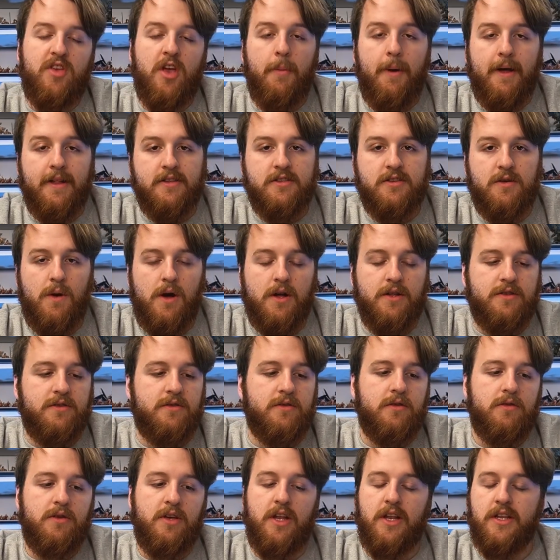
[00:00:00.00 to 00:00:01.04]
Command
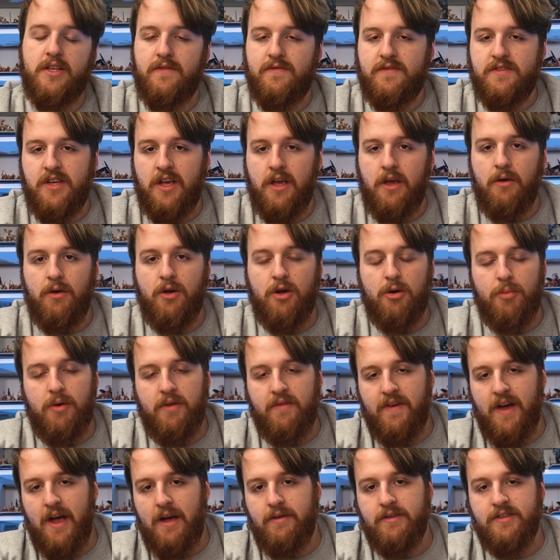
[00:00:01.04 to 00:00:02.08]
squads, units of 2, company
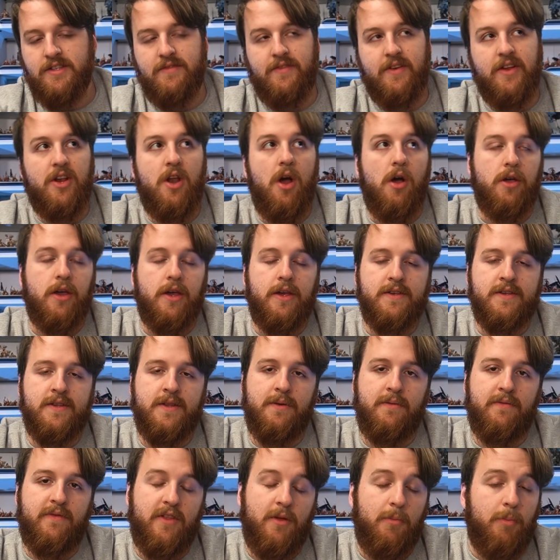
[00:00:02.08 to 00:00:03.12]
veterans if you're not using
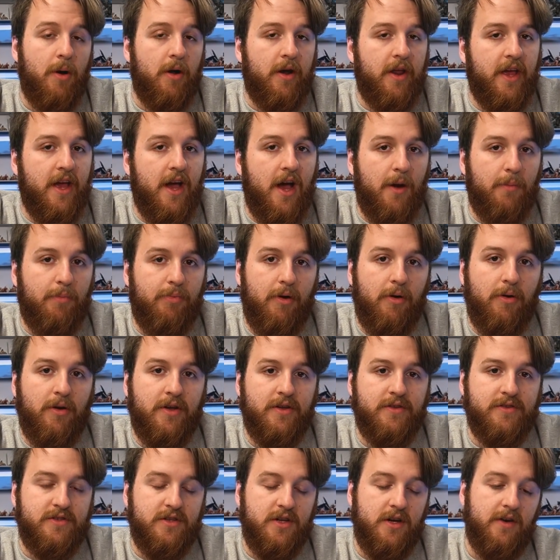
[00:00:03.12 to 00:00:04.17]
them for the bodyguard
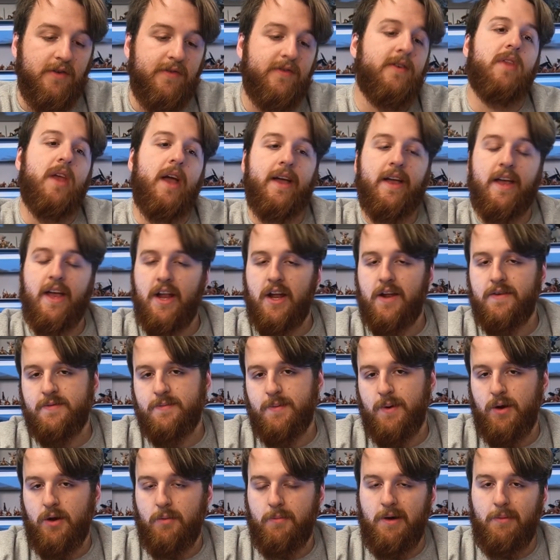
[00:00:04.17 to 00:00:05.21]
broken stuff. Again, I've
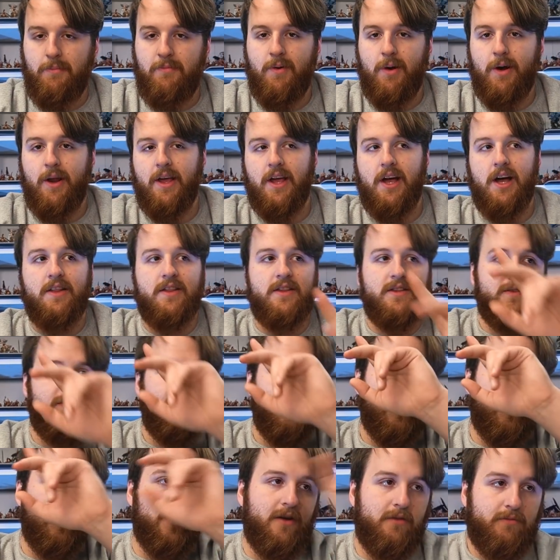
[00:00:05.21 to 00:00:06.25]
spoken about bodyguard as a
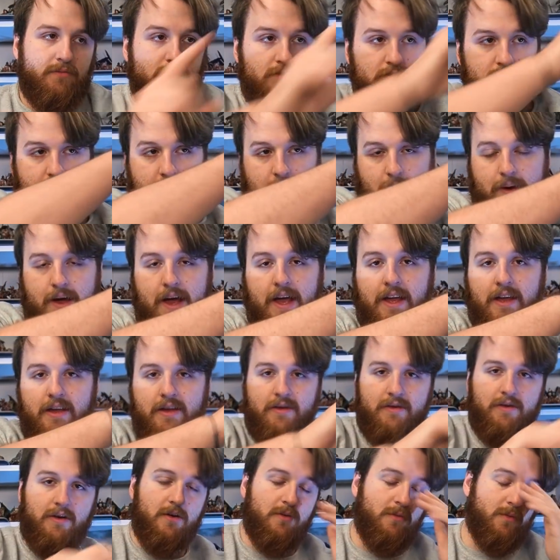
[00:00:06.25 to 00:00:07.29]
video that way.
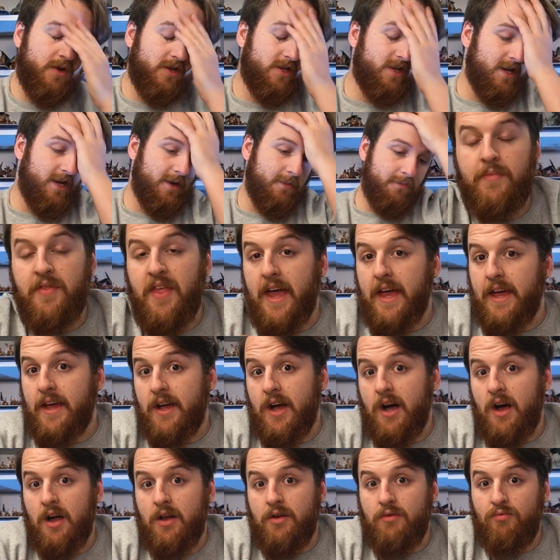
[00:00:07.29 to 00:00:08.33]
Go and watch that. They
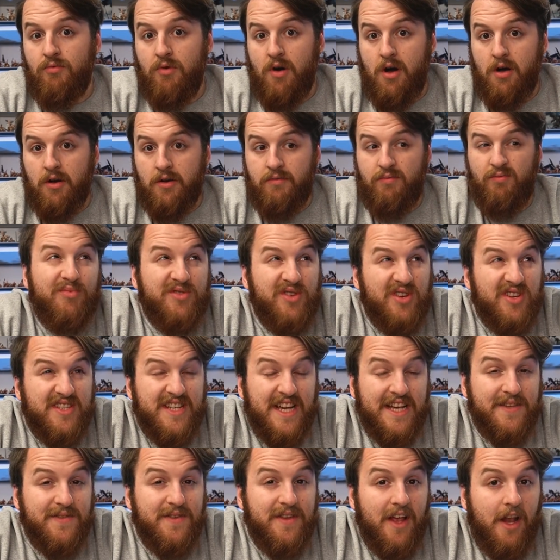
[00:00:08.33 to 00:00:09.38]
can't Rod
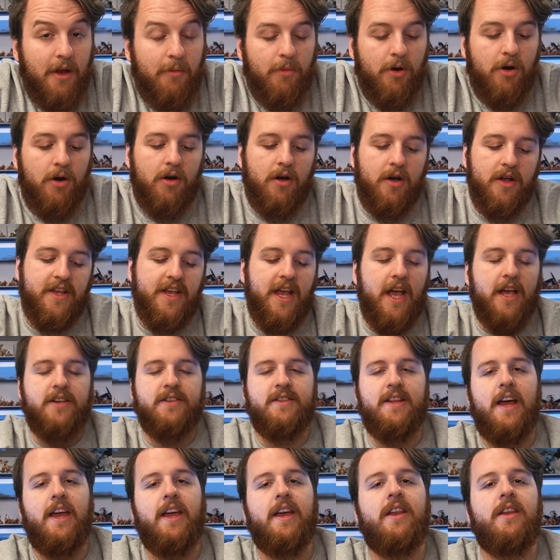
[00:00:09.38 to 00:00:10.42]
successfully anymore. And yes,
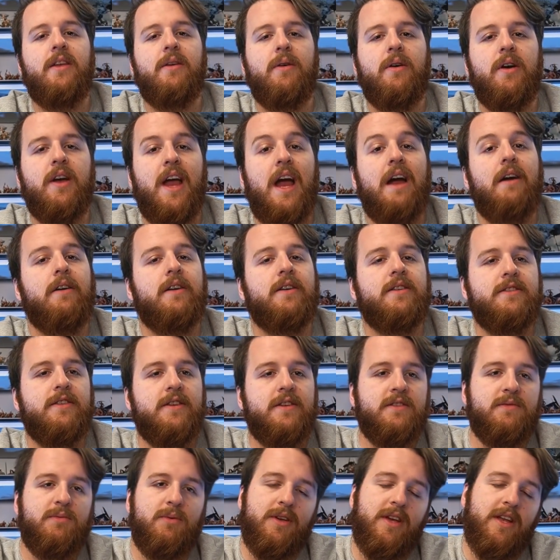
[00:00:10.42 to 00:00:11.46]
now you can do it on
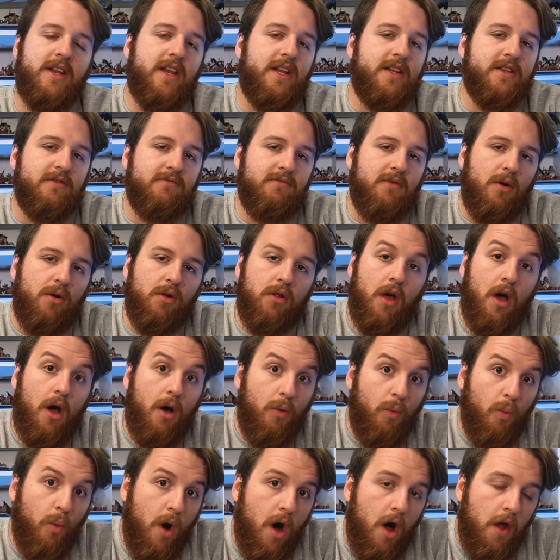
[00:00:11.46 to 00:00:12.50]
characters, but you need to roll a
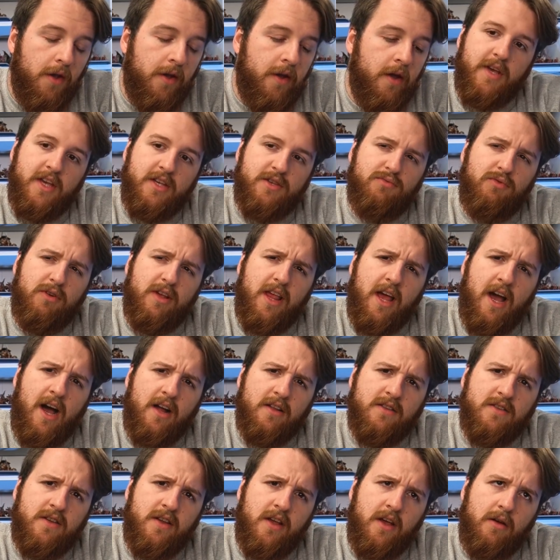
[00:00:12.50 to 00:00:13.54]
1. It's really
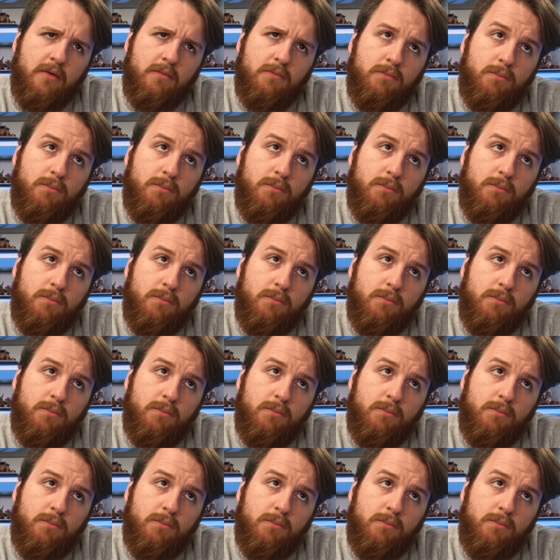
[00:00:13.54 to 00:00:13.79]
hard to do,